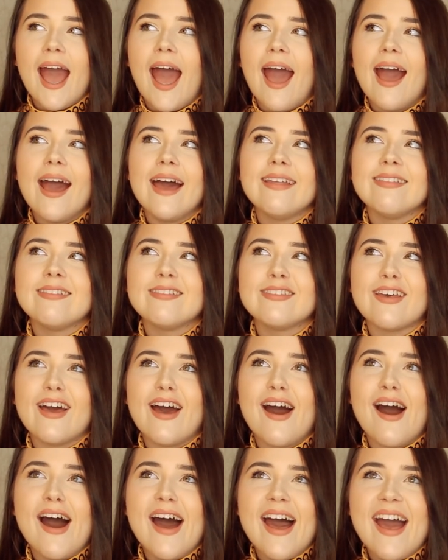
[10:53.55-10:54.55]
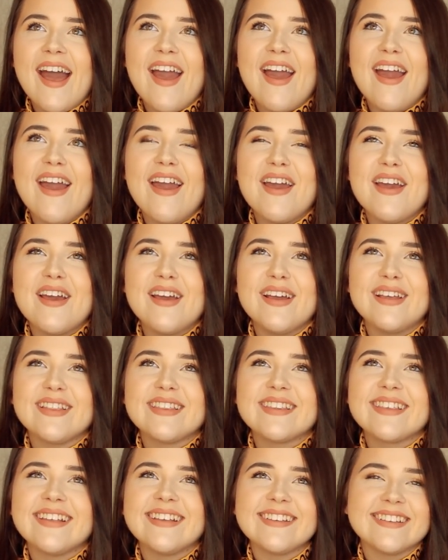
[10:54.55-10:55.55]
And I,
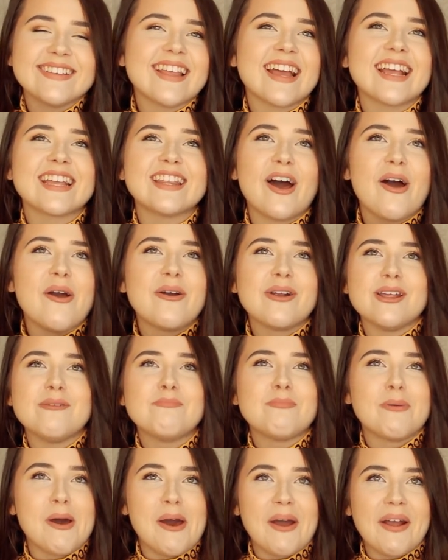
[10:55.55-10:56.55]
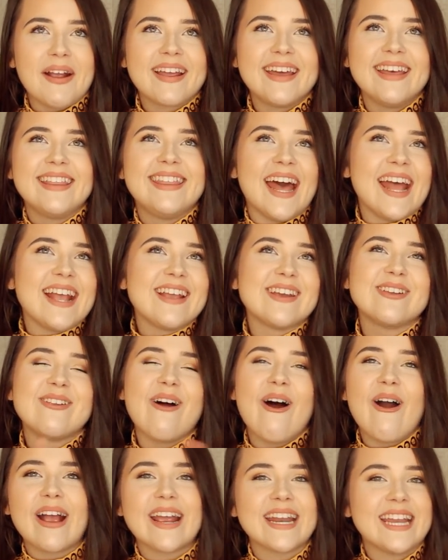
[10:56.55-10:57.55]
so this is like the only book that you're
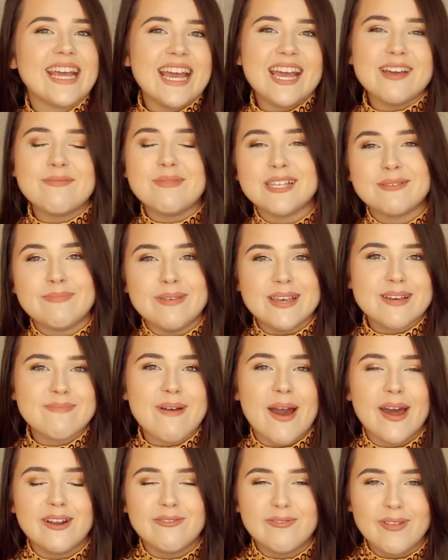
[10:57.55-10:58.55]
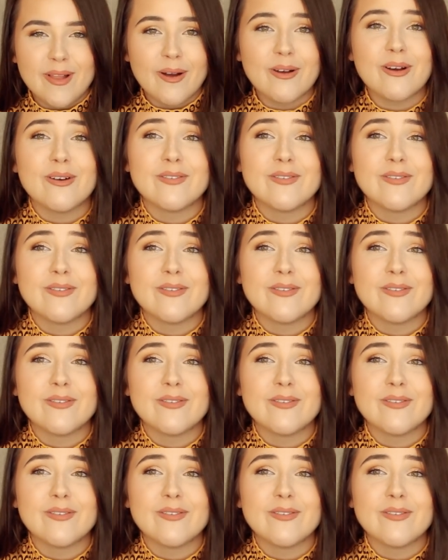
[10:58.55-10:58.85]
not going to hear me speak about in a vlog,